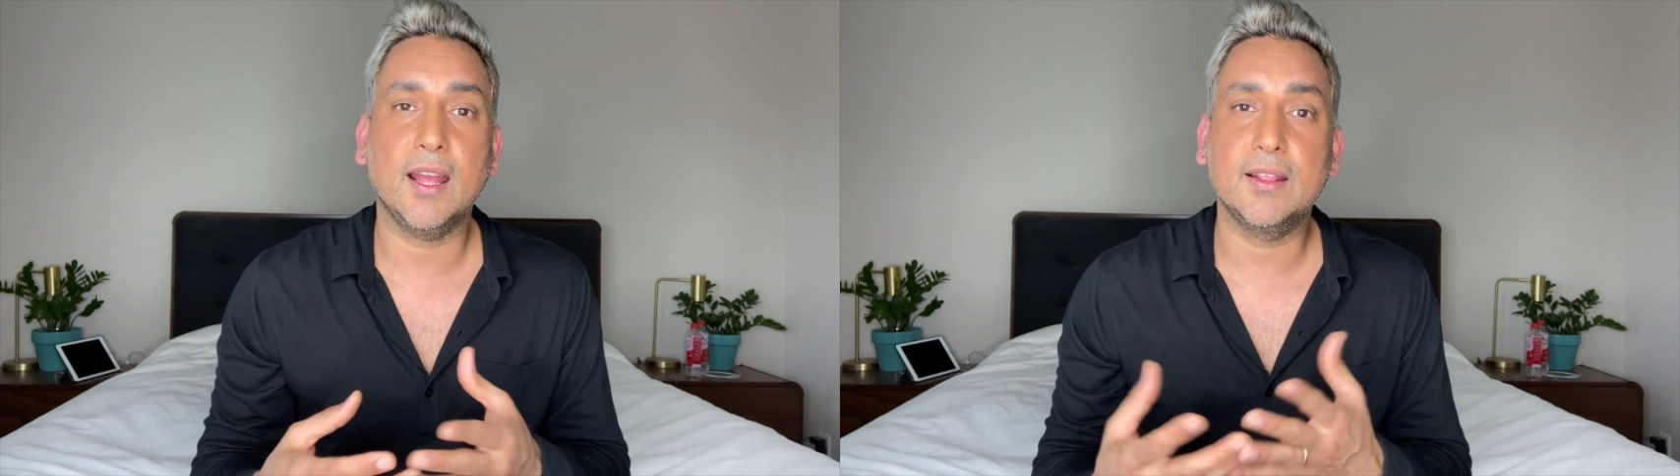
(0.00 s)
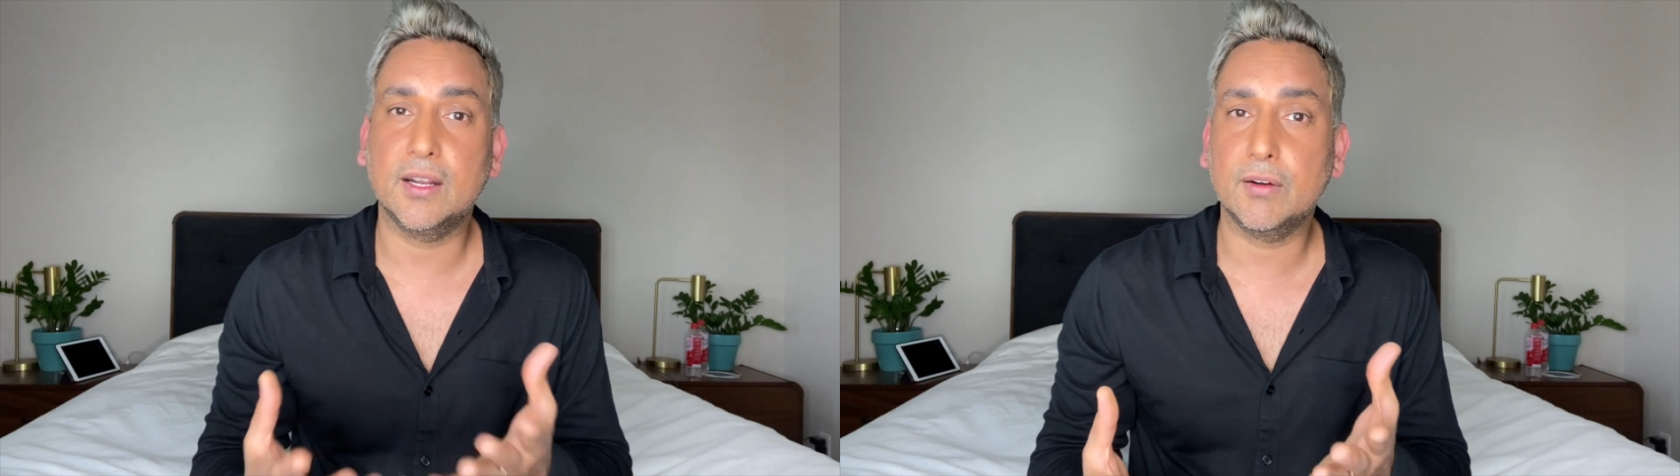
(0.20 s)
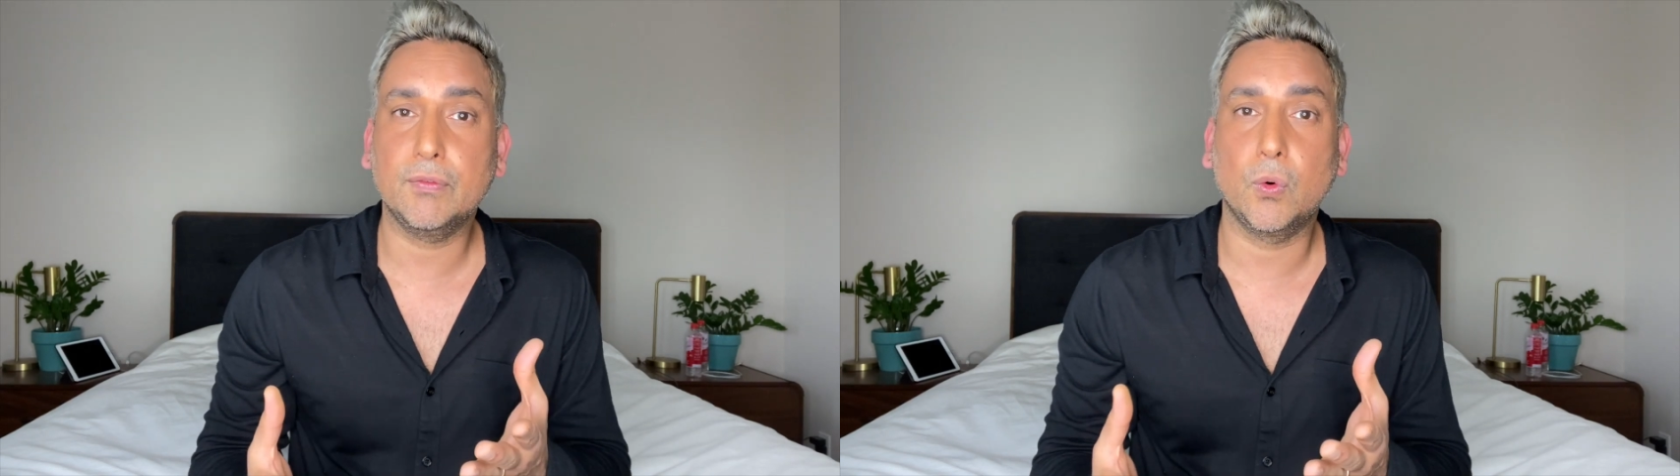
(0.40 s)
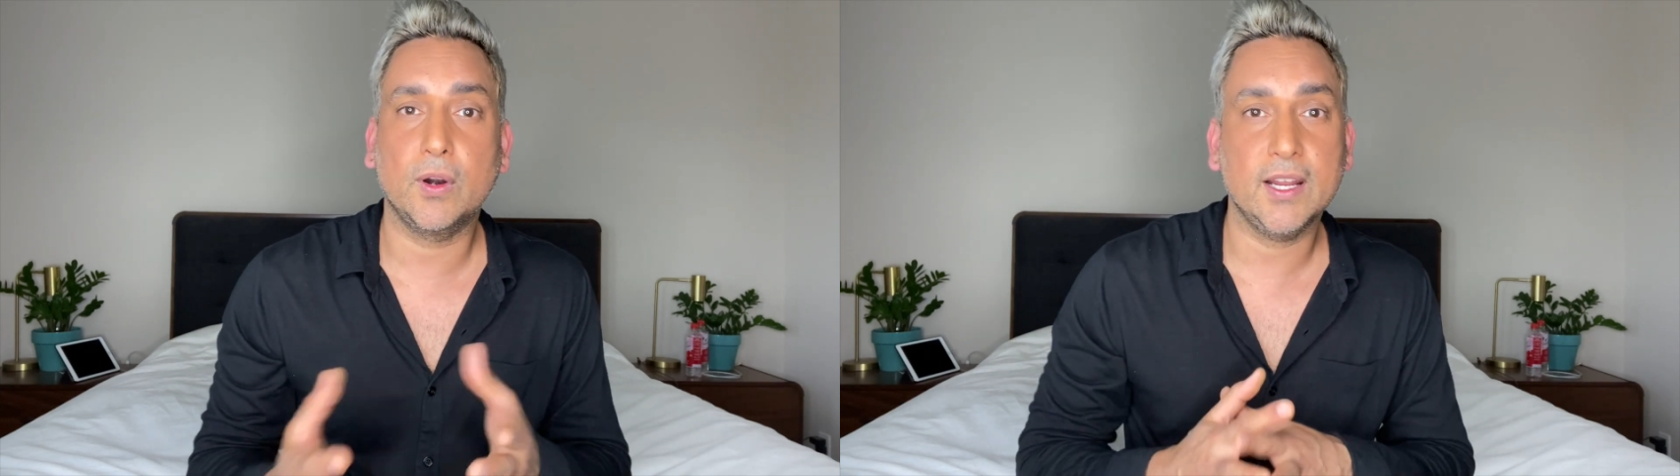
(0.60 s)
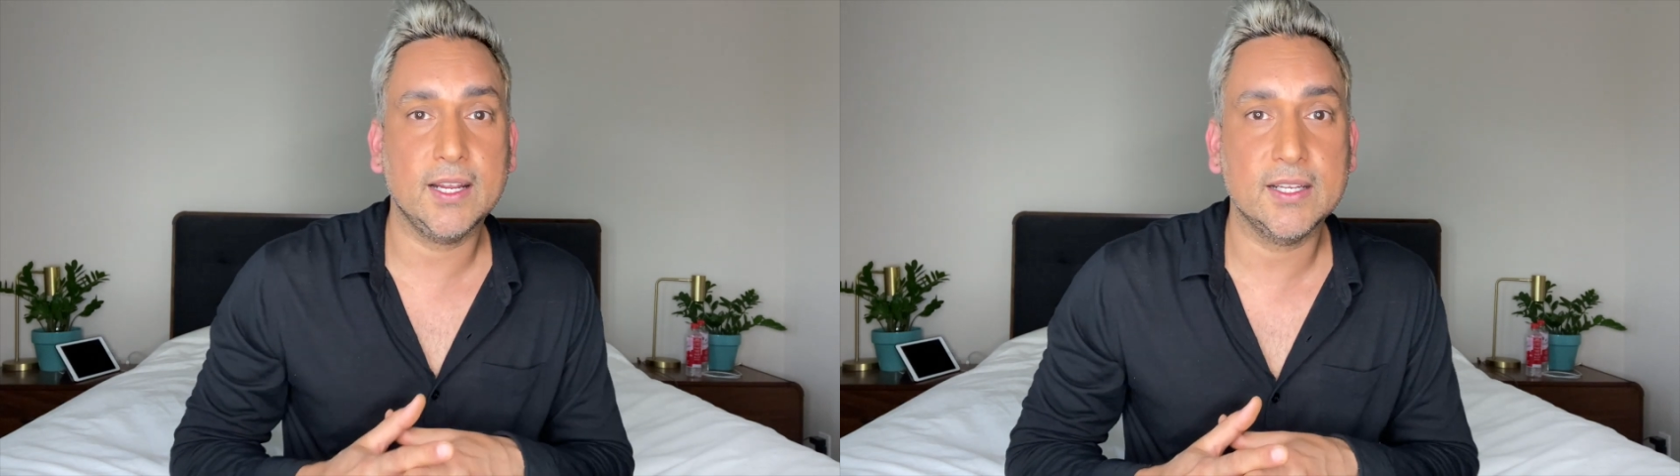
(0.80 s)
and
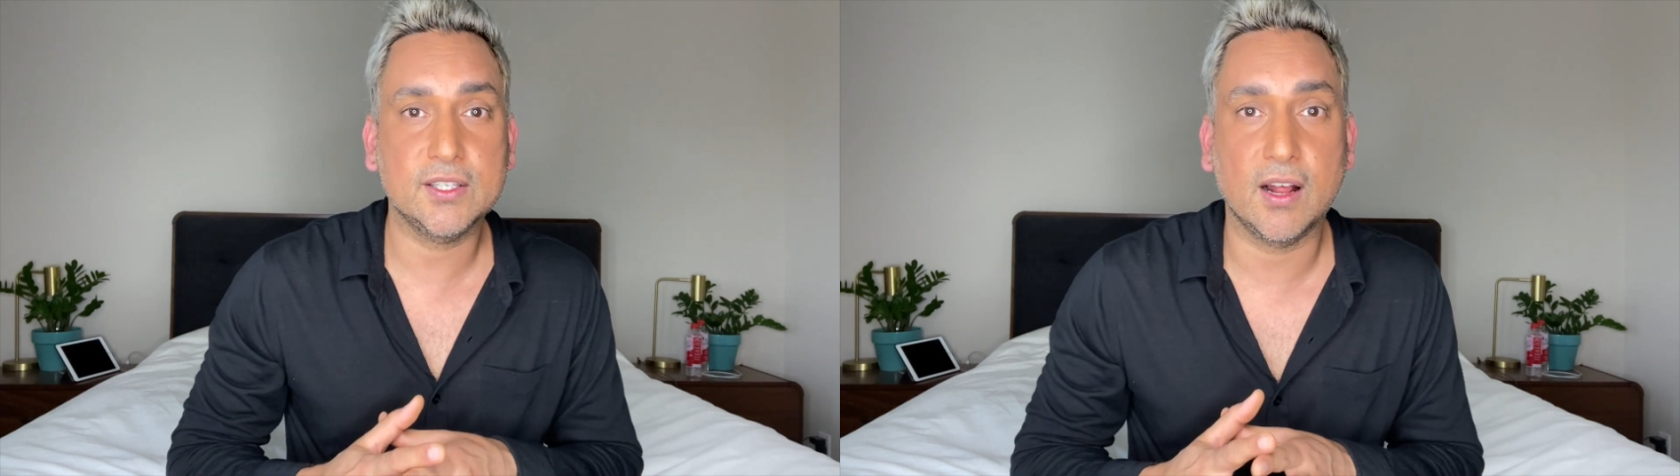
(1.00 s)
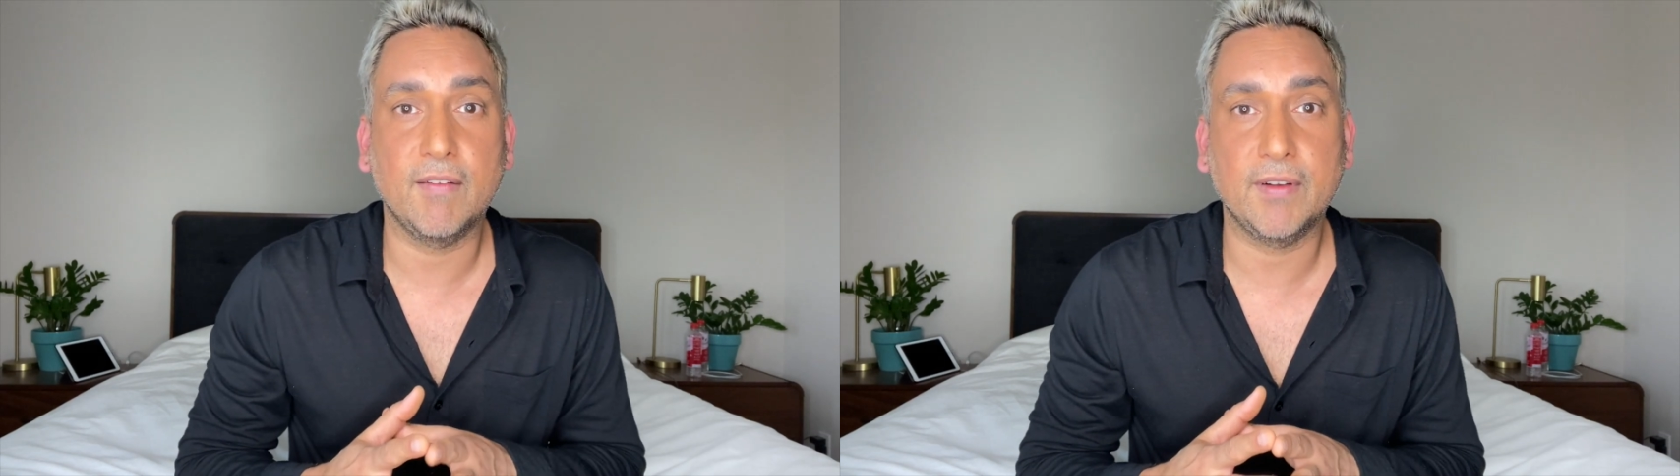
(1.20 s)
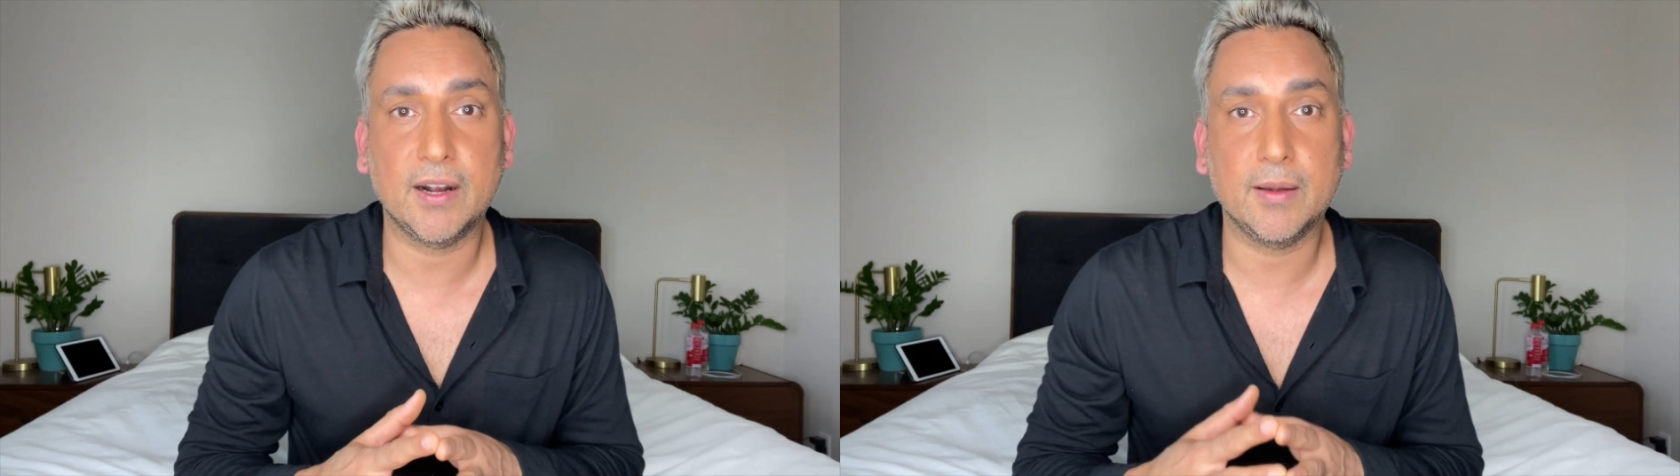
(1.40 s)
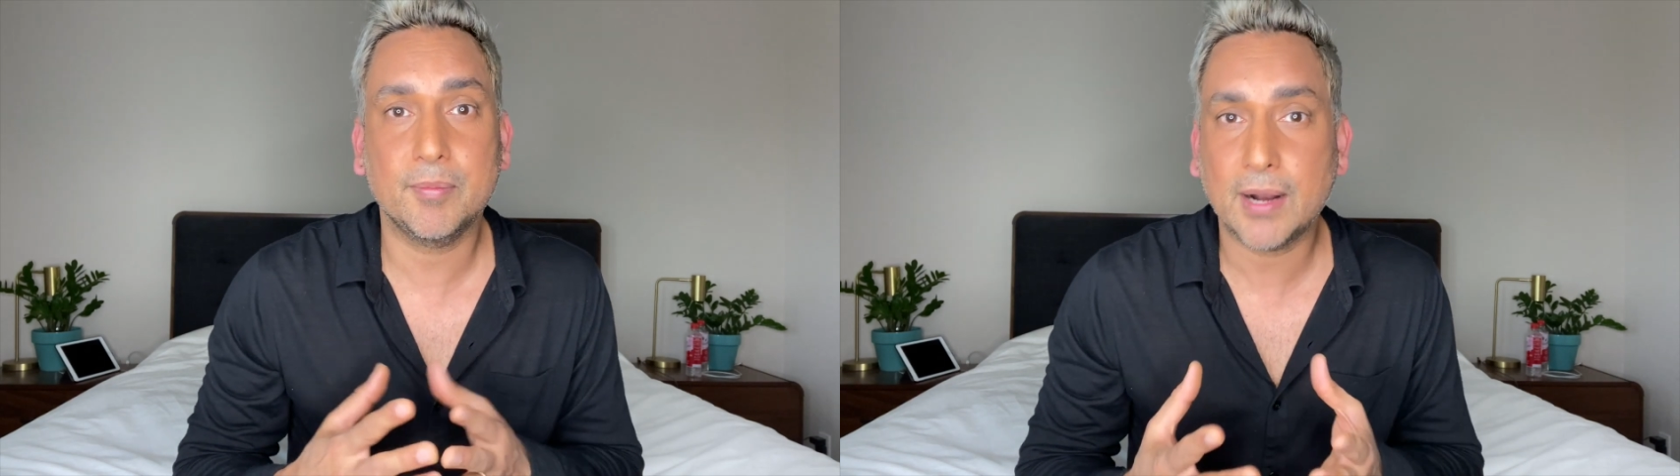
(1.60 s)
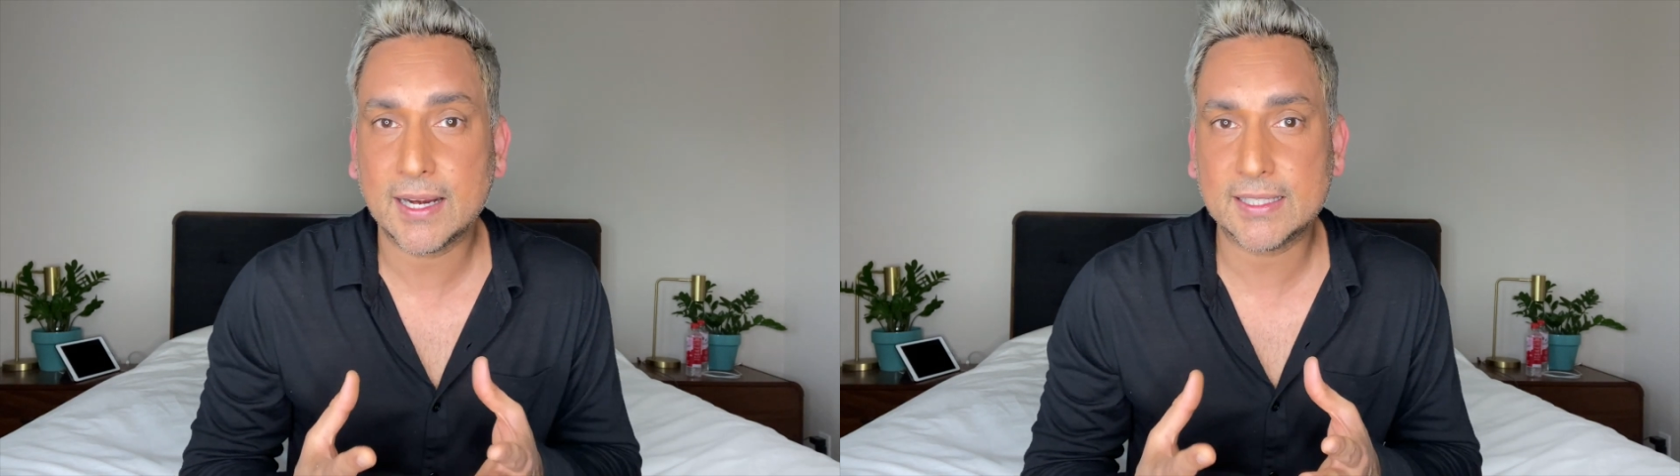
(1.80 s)
therefore it is not very
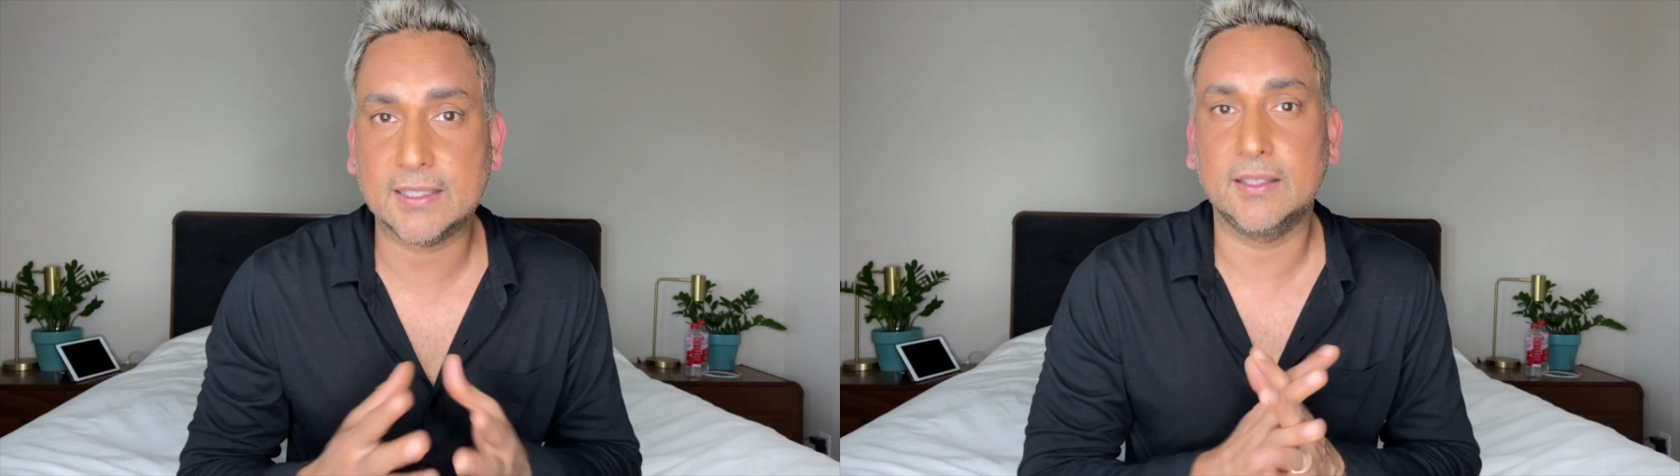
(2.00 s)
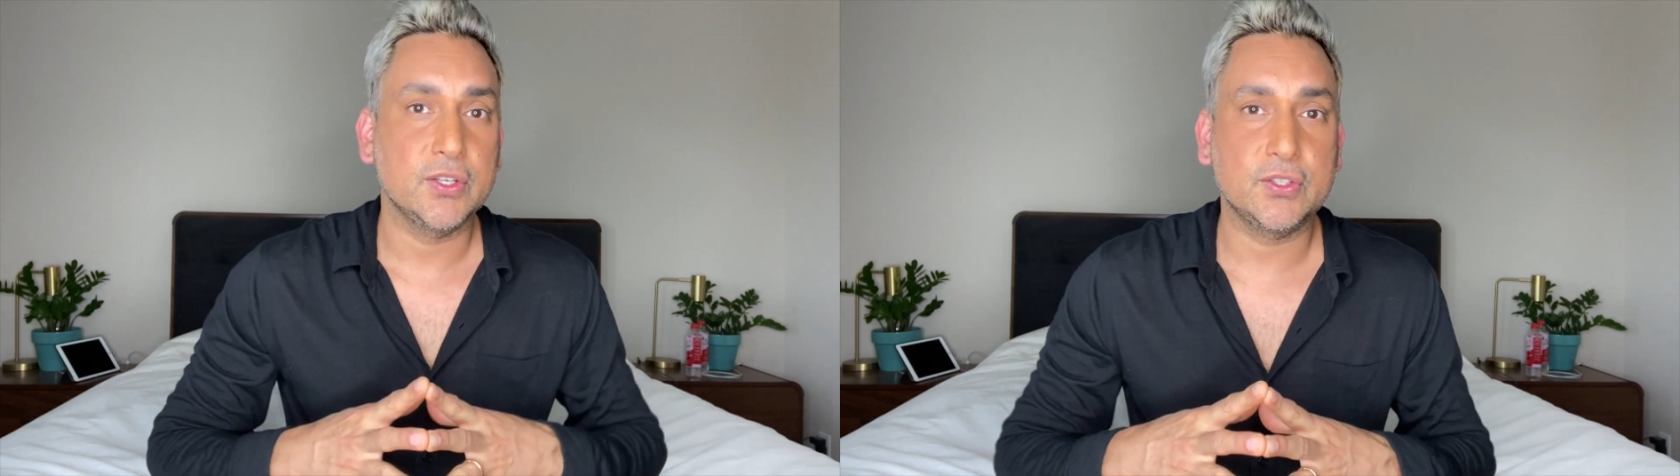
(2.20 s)
practical.